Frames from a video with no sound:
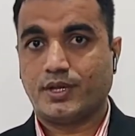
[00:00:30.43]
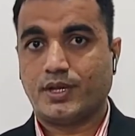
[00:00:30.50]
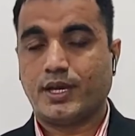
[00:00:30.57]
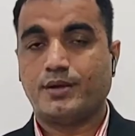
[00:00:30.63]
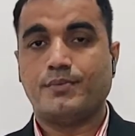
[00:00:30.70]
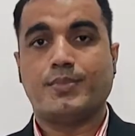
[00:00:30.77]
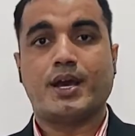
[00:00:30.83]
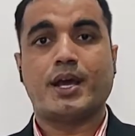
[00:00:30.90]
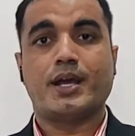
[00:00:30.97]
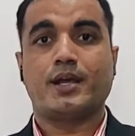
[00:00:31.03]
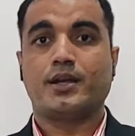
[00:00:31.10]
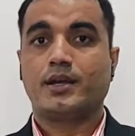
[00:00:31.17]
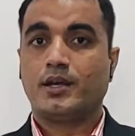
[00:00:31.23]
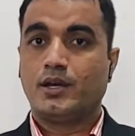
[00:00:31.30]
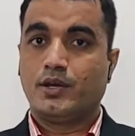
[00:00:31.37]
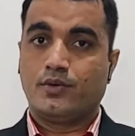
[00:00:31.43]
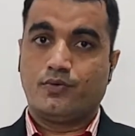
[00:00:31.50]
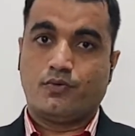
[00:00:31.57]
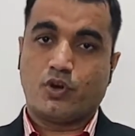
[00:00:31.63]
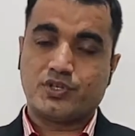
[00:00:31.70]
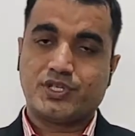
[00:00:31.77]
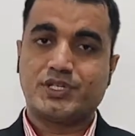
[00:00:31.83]
And by
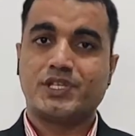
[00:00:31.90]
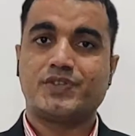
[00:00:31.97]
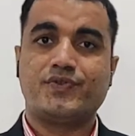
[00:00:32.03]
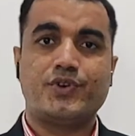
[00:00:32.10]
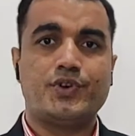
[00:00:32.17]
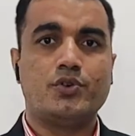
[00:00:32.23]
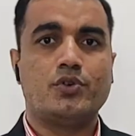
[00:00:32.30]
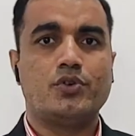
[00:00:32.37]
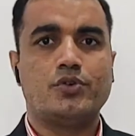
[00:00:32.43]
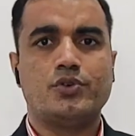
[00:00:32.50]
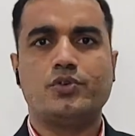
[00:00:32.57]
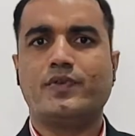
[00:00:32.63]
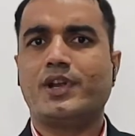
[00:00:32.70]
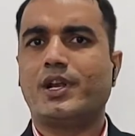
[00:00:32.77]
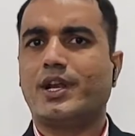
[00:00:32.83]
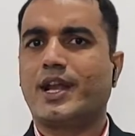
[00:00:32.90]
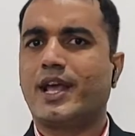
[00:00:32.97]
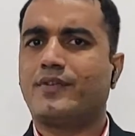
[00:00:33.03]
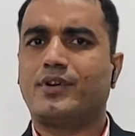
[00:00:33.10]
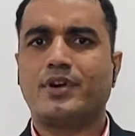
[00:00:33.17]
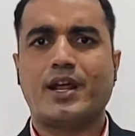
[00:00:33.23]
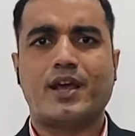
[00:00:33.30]
watching this video, you will
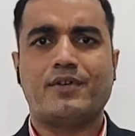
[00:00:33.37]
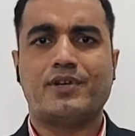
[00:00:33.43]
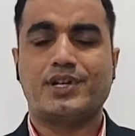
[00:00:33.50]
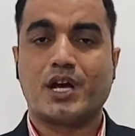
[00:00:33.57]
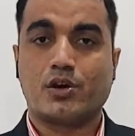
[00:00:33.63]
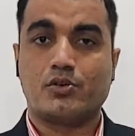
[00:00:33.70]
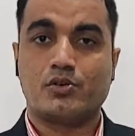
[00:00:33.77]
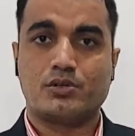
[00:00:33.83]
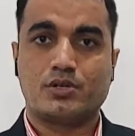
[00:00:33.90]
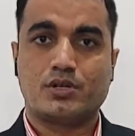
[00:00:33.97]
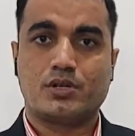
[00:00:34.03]
never have a doubt